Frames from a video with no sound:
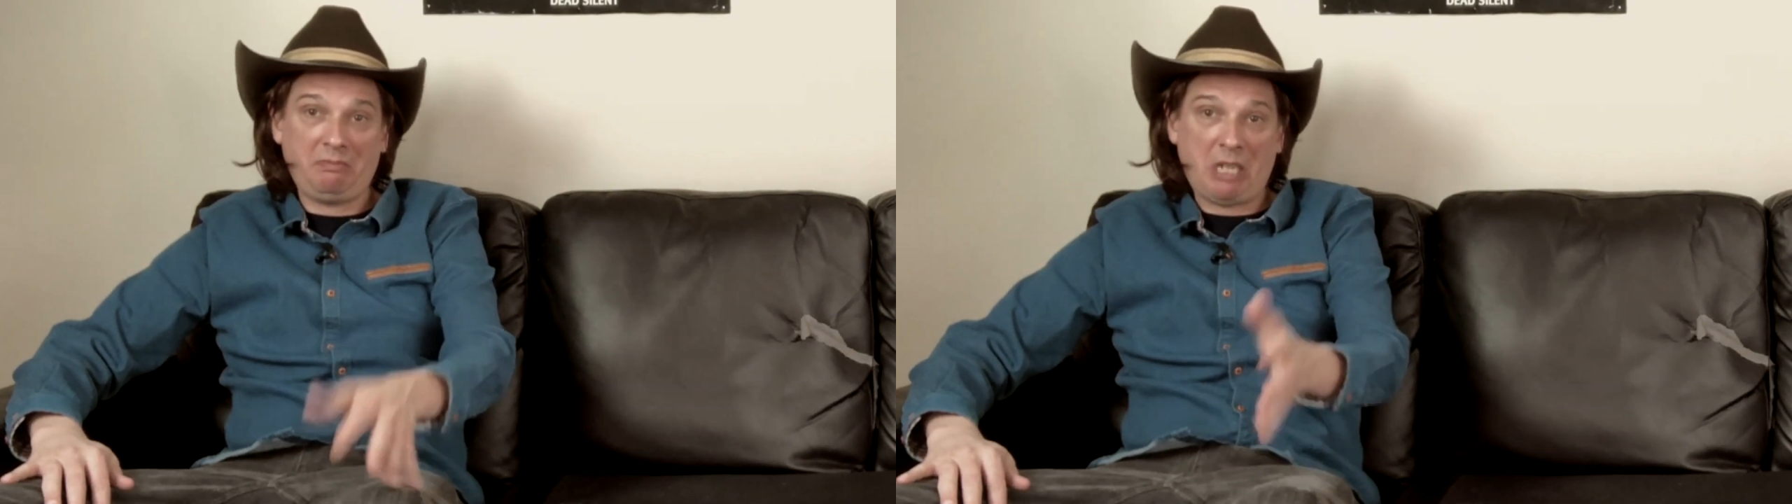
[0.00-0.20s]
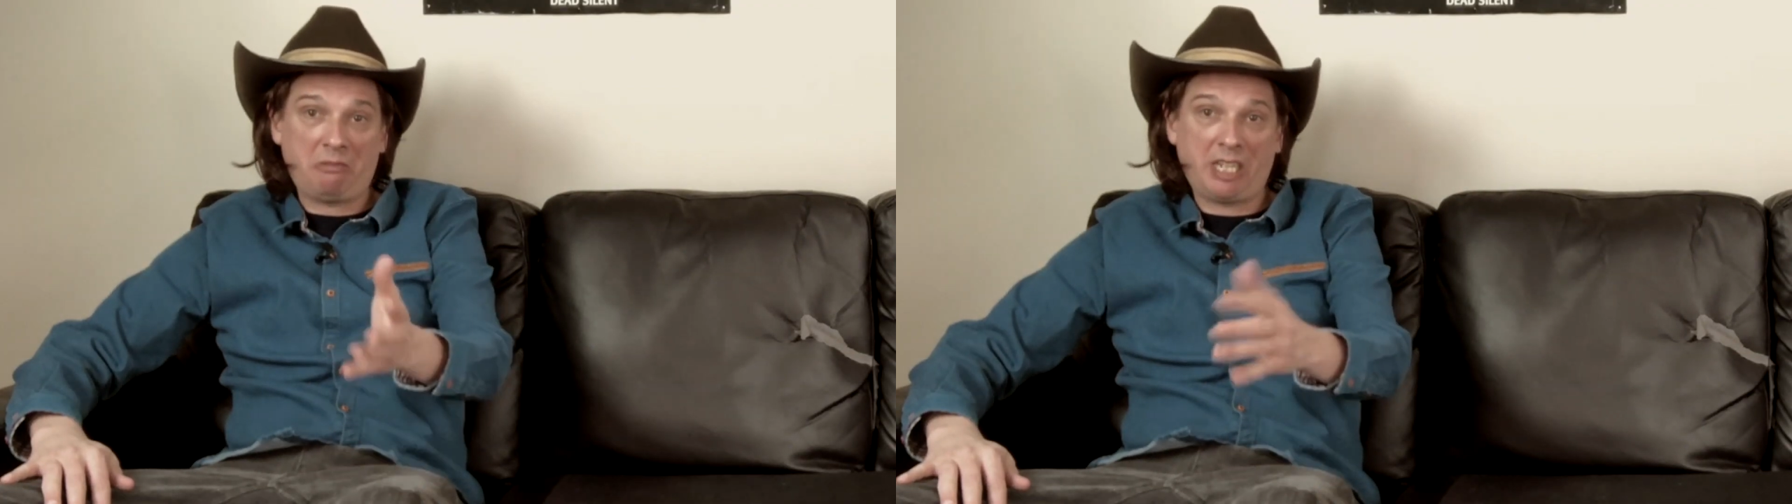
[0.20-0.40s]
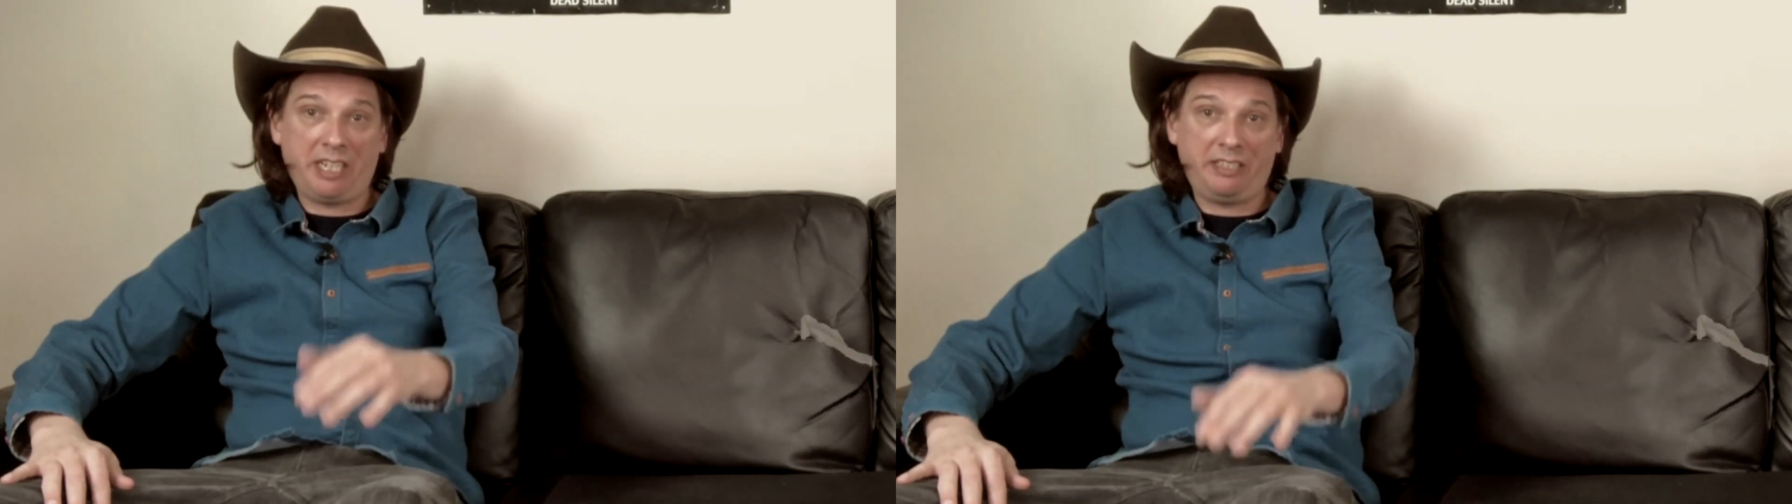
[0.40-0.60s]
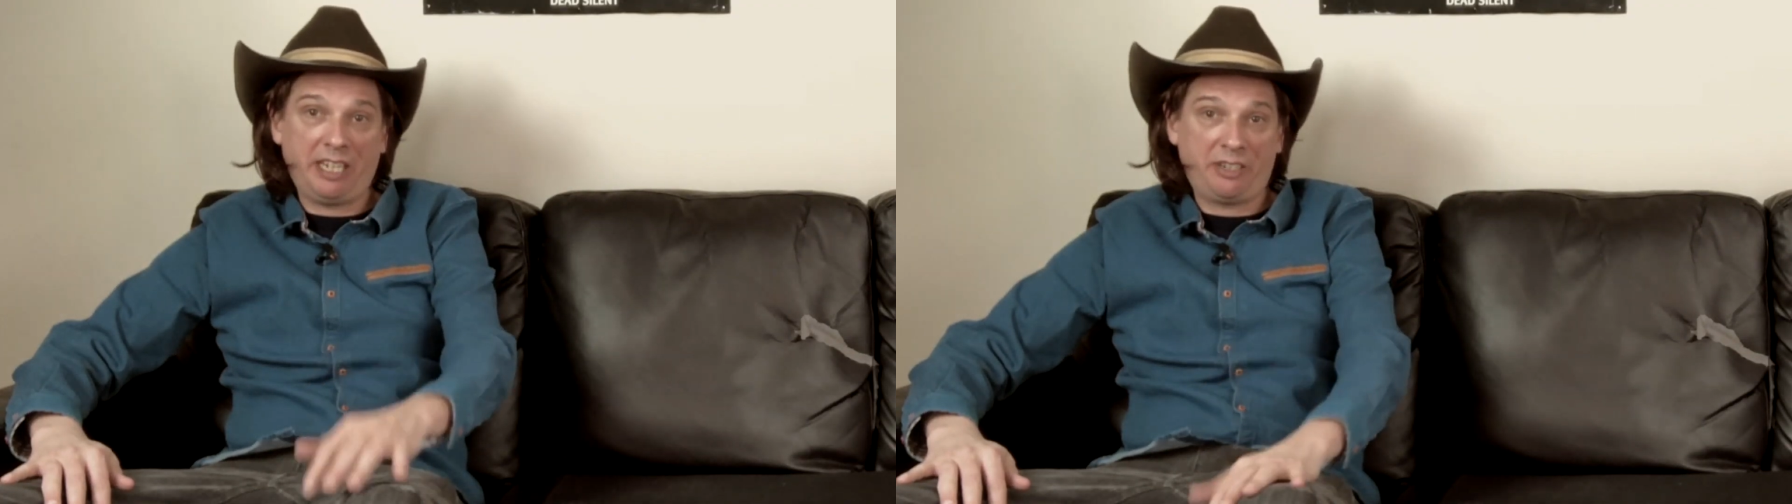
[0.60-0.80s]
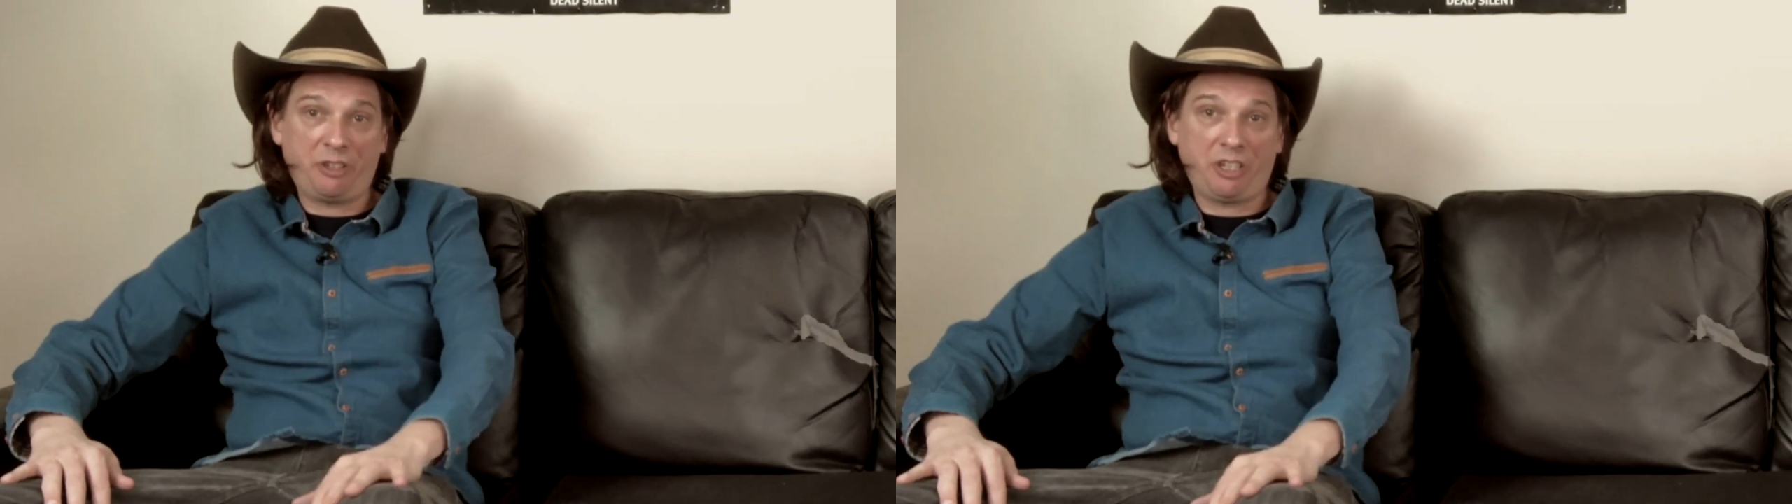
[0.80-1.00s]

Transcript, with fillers: okay nature